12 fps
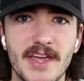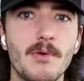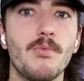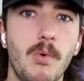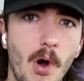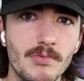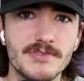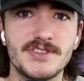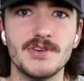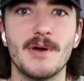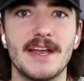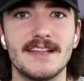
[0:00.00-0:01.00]
They won't
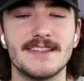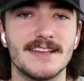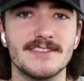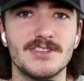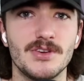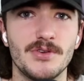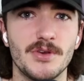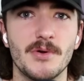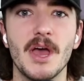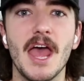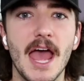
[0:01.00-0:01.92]
do anything to you.